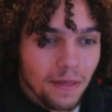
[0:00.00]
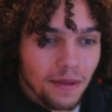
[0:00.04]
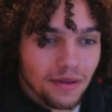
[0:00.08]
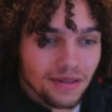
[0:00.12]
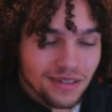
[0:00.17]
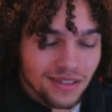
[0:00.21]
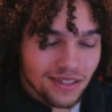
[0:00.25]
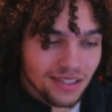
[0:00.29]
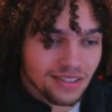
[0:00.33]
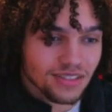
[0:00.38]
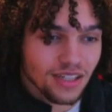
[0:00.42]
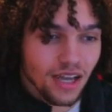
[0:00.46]

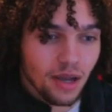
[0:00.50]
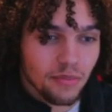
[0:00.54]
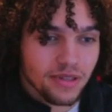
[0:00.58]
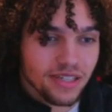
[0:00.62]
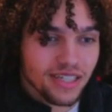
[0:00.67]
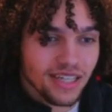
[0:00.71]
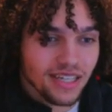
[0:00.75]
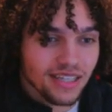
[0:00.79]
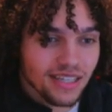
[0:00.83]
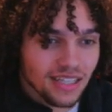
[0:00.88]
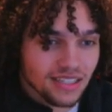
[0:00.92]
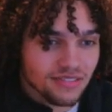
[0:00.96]
Gonna taunt me
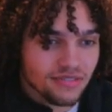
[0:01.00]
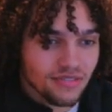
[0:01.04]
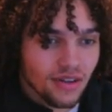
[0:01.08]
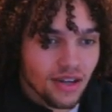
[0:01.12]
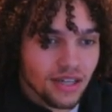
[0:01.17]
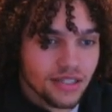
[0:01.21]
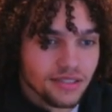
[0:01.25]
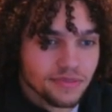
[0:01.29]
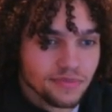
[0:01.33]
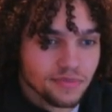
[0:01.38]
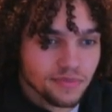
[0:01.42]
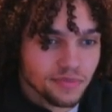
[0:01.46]
again. That's
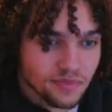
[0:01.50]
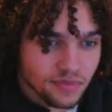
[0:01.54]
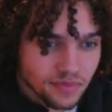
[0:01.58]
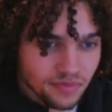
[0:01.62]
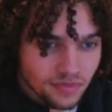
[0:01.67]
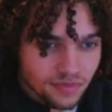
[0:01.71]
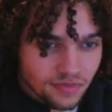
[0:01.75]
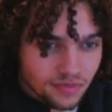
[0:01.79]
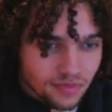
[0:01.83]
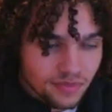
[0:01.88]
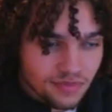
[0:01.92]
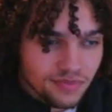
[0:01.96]
fine.
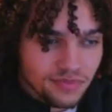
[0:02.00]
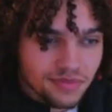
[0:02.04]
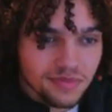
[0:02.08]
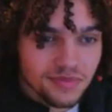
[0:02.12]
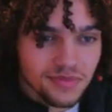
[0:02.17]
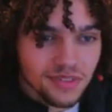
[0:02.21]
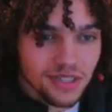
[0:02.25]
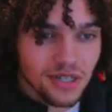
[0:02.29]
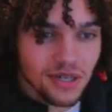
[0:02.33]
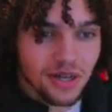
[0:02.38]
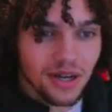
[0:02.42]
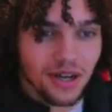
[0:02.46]

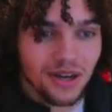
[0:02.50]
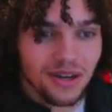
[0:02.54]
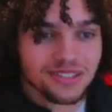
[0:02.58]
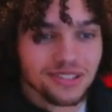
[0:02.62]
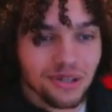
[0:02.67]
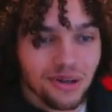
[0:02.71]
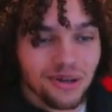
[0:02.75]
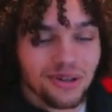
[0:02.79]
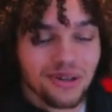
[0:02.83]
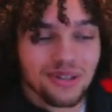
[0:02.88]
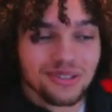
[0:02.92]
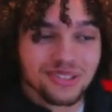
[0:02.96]

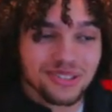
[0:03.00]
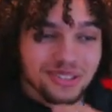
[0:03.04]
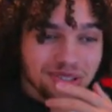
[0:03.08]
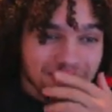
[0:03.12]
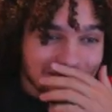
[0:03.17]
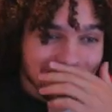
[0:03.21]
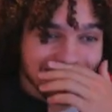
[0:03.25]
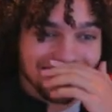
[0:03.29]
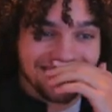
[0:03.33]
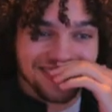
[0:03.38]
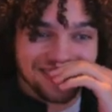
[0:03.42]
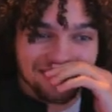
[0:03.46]
Torkoal's
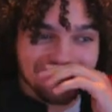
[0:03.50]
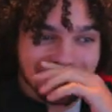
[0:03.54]
doing some